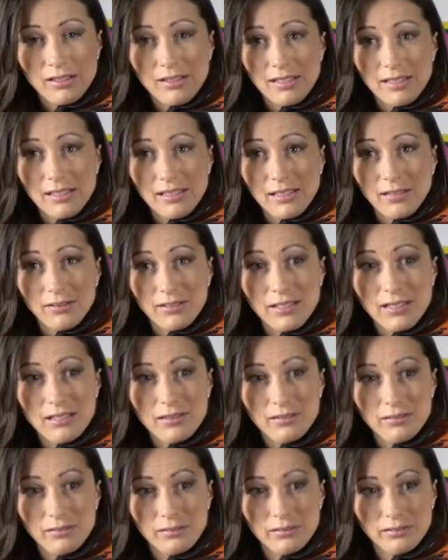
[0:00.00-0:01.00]
then down
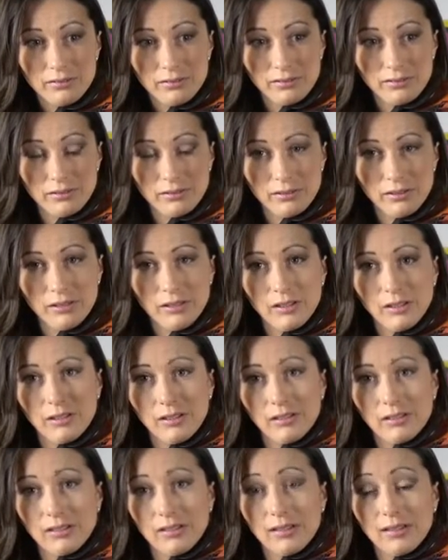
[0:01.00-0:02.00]
again,
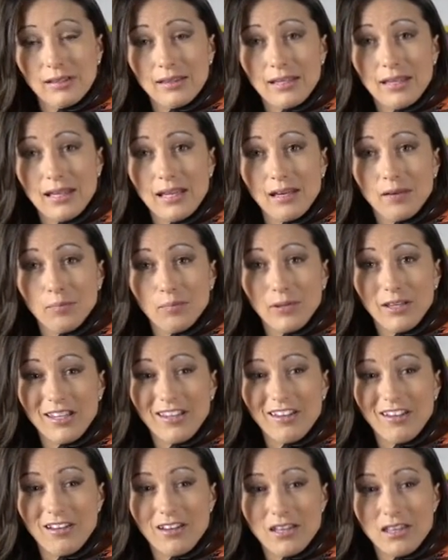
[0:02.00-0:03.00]
then
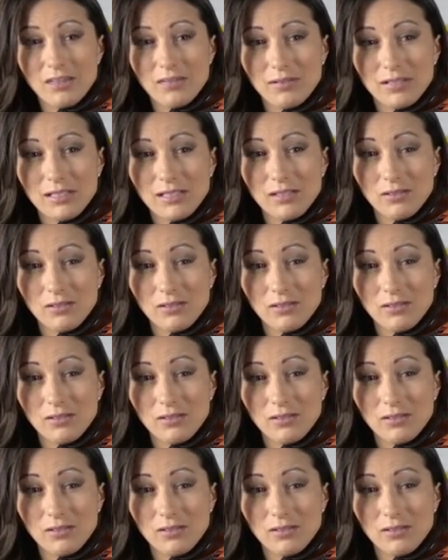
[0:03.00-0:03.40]
play all 3